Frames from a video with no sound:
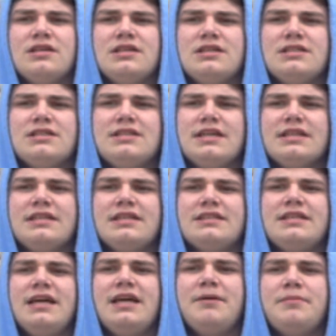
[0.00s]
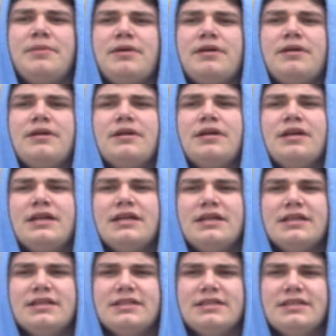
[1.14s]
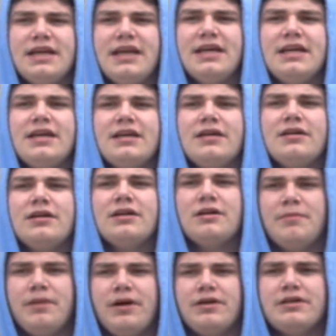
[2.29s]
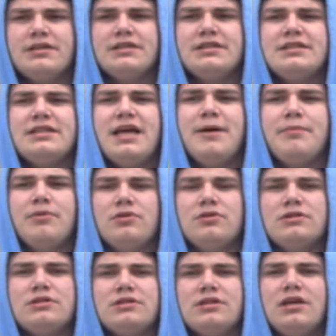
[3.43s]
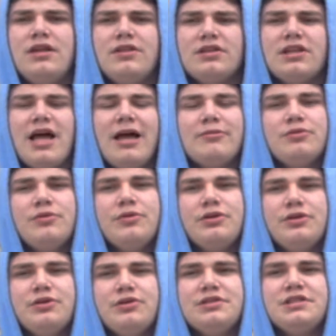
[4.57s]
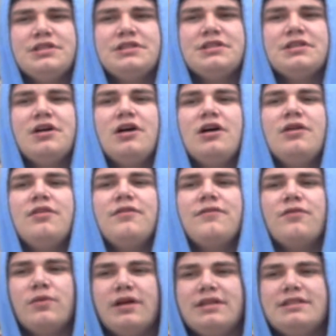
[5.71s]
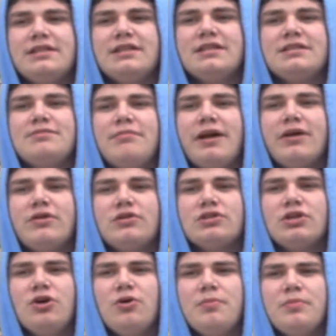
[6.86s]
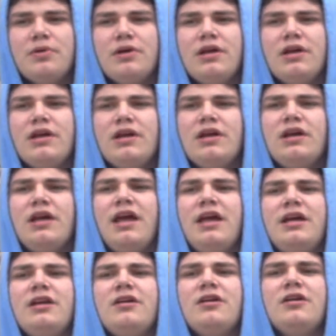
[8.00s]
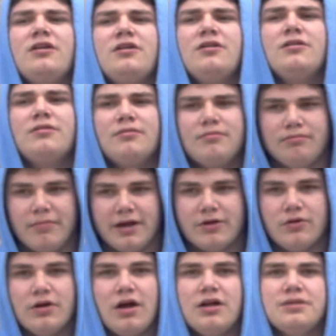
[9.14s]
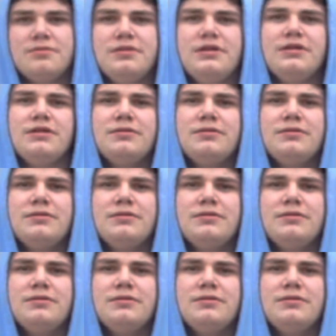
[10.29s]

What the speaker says: Stick to tape, take comparison samples. The labs we will use is the forensics microscope and microscopy.